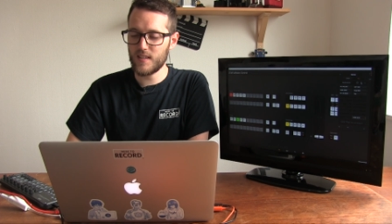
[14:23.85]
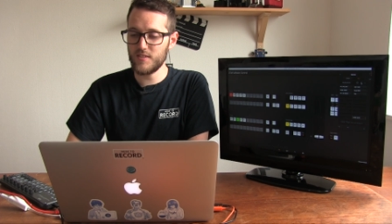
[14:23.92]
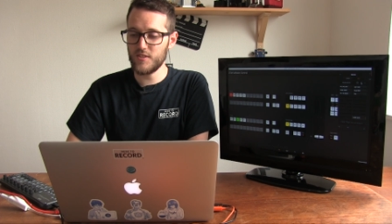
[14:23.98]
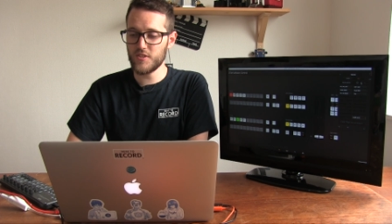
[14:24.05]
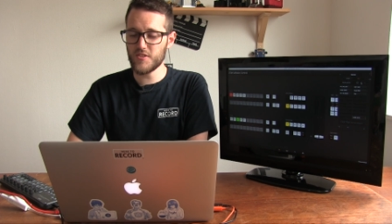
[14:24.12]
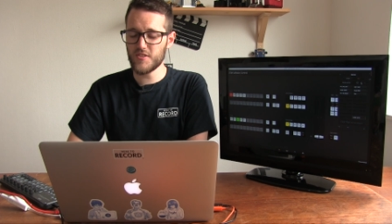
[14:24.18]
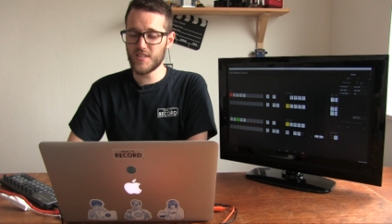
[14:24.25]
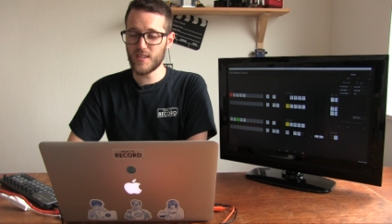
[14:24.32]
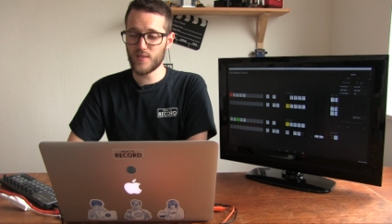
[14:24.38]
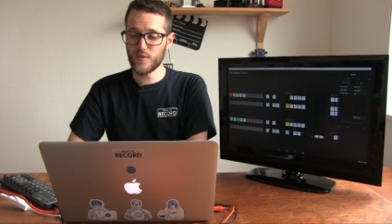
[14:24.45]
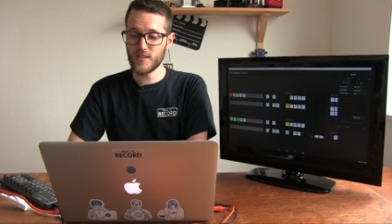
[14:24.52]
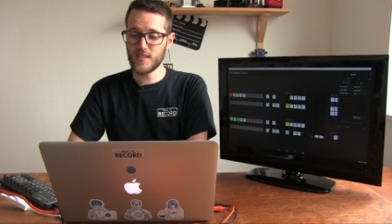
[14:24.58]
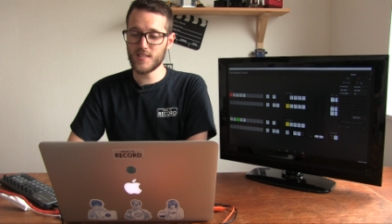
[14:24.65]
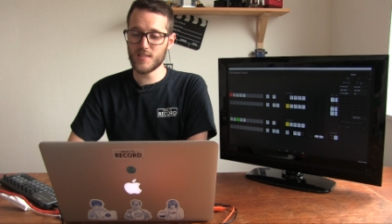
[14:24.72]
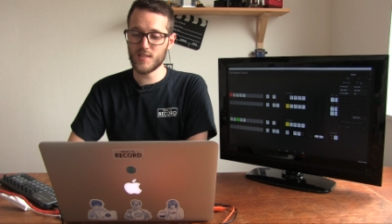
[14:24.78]
and you should see a
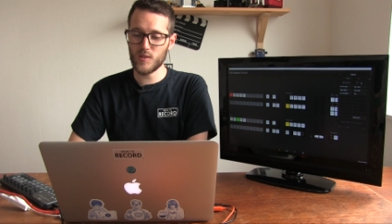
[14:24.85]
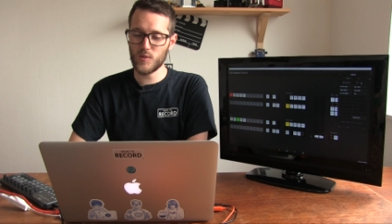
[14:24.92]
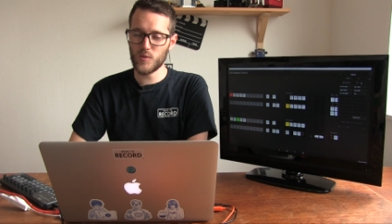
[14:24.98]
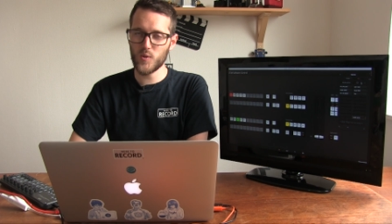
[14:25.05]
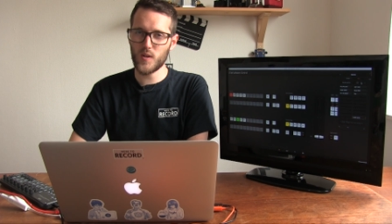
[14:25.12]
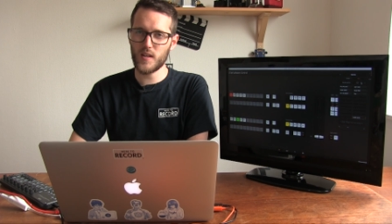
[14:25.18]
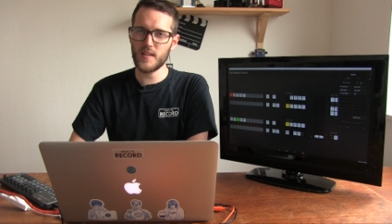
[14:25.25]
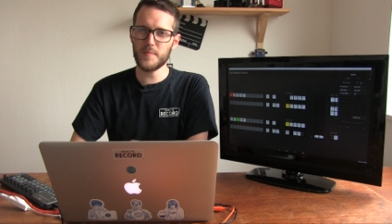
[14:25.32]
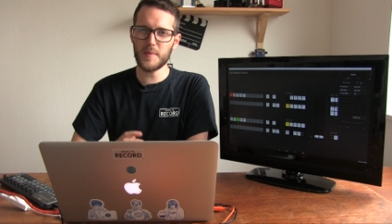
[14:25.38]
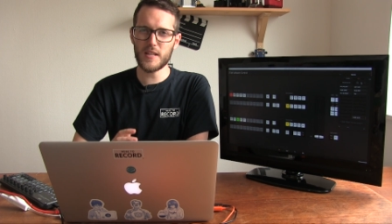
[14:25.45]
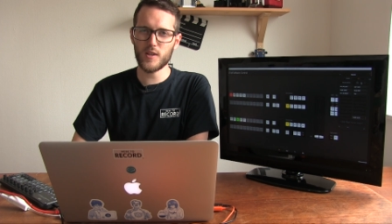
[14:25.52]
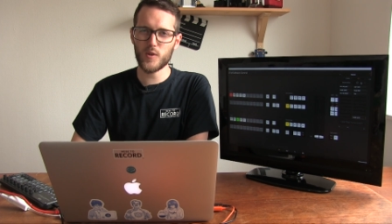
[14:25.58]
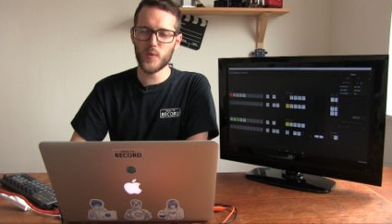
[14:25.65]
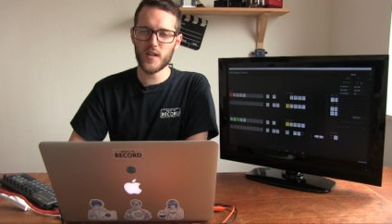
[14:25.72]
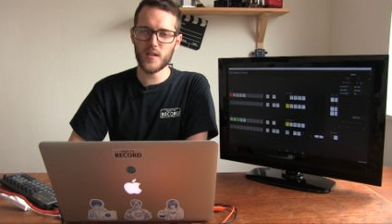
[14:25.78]
really slow, it may
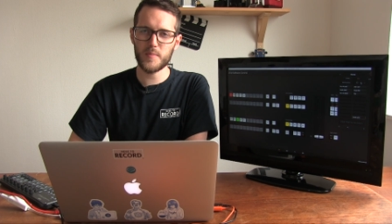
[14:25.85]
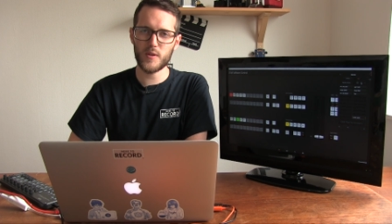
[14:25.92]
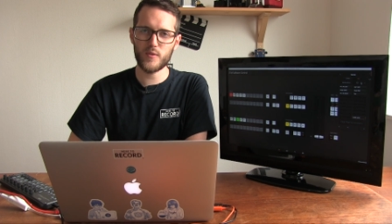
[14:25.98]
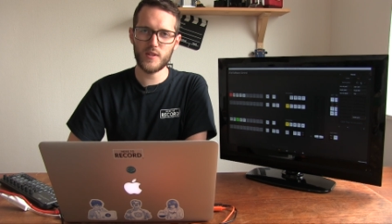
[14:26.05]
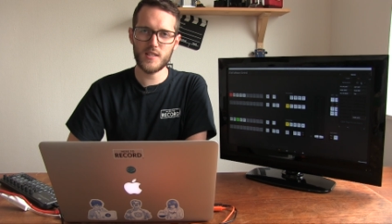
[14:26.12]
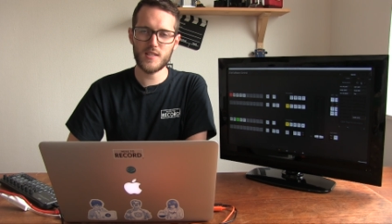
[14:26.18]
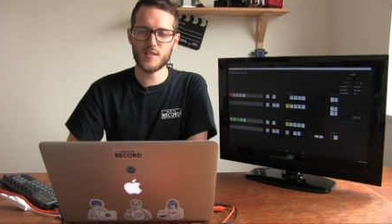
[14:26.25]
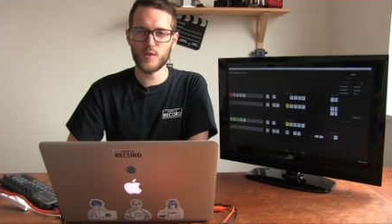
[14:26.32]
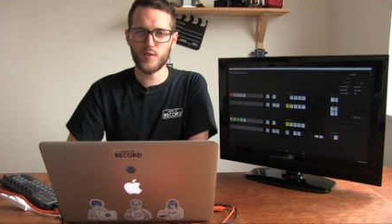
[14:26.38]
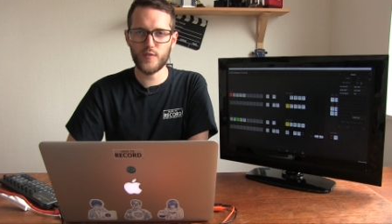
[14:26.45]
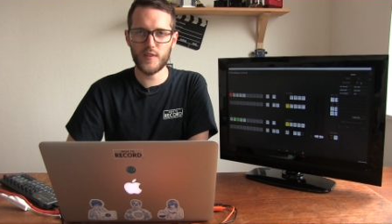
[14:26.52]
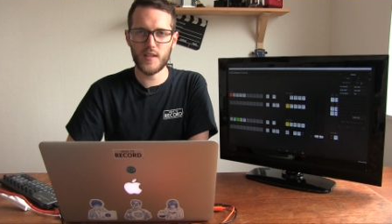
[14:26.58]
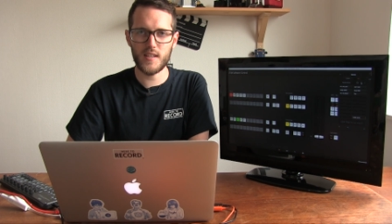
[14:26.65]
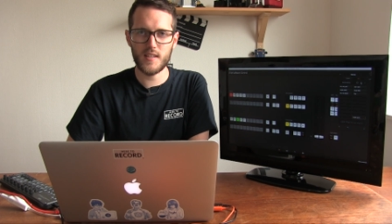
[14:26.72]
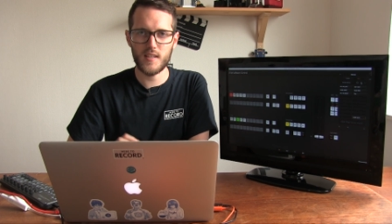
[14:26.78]
look weird, but a really slow
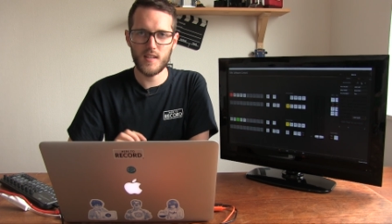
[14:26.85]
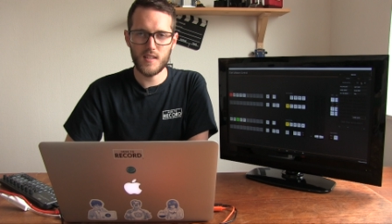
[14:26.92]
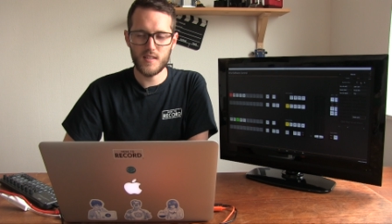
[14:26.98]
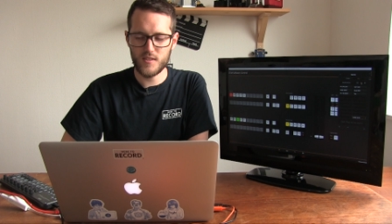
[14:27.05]
fade.